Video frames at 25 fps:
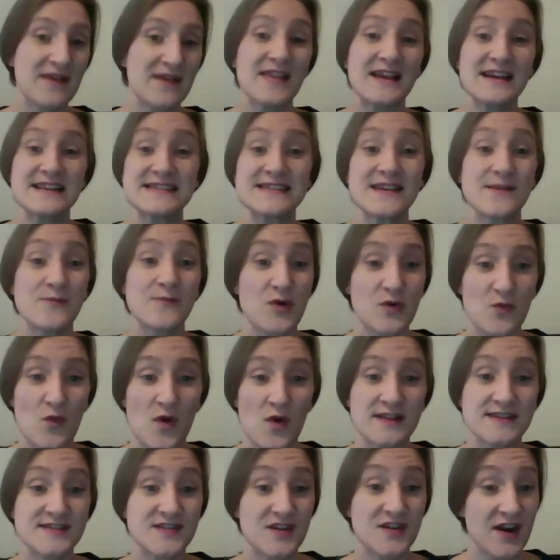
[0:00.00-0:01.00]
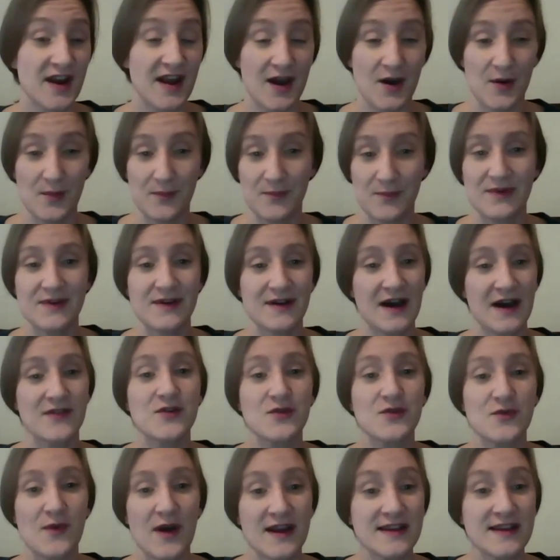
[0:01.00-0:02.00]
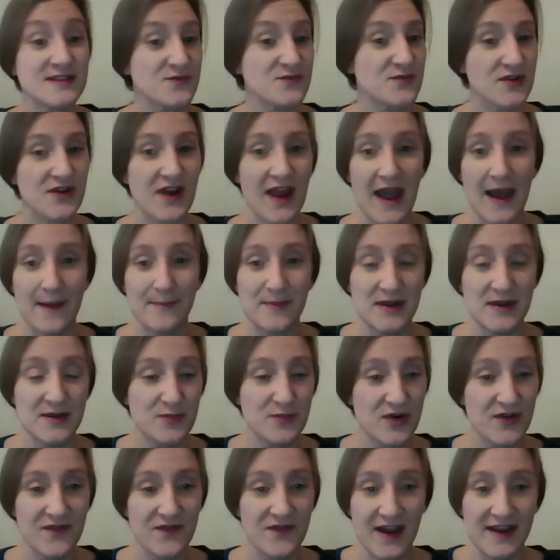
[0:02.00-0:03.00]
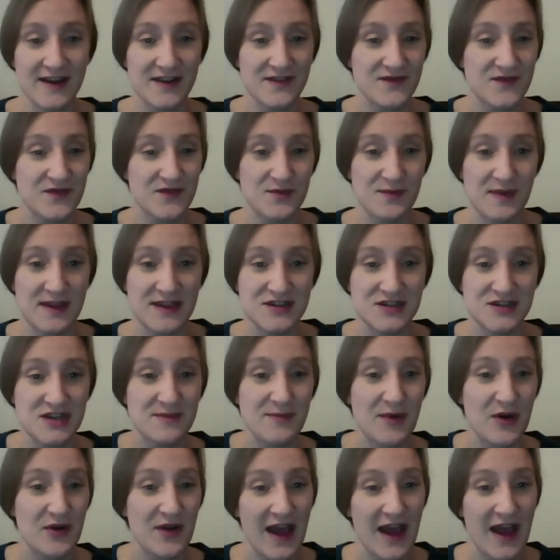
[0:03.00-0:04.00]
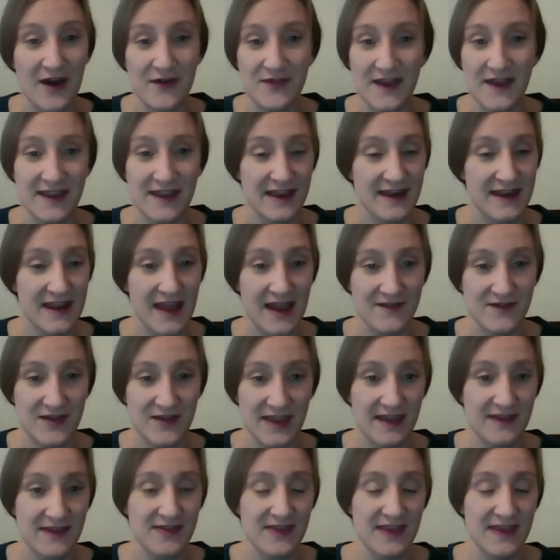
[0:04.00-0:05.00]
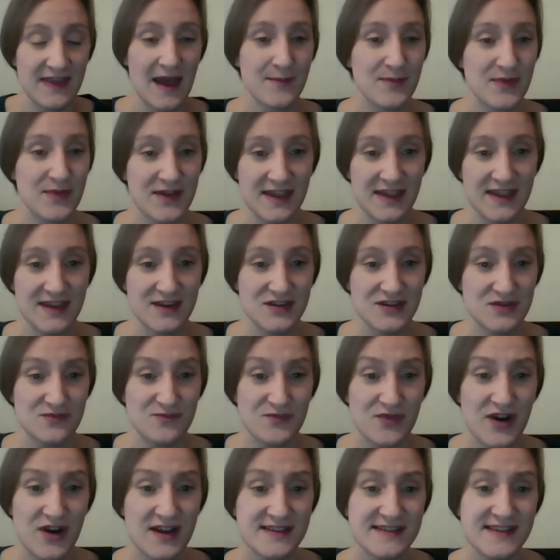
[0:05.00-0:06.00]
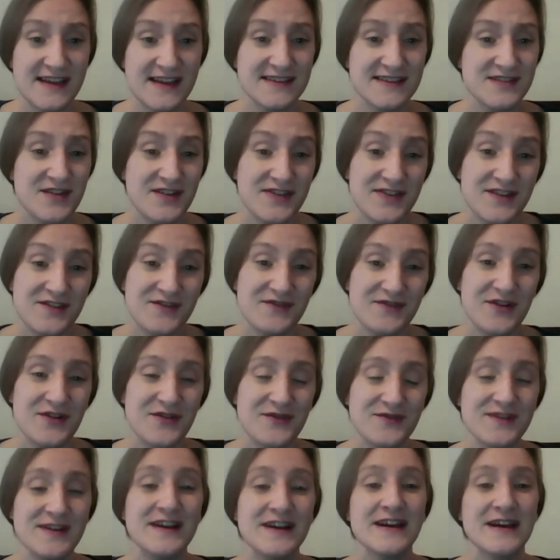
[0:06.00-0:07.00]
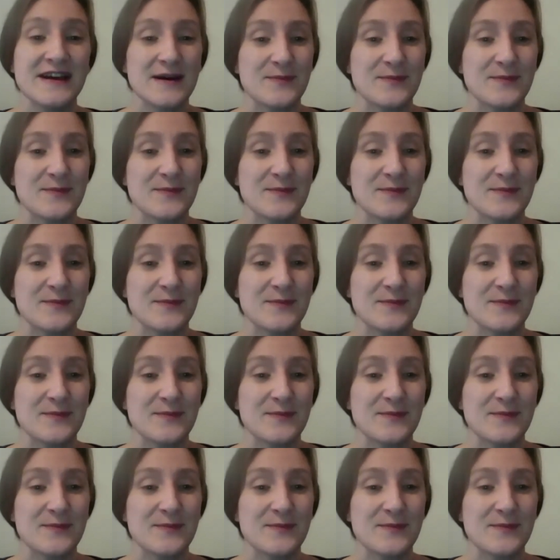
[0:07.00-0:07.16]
Unless someone wants our help. Otherwise, we're happy to provide information about how they can navigate the application process on their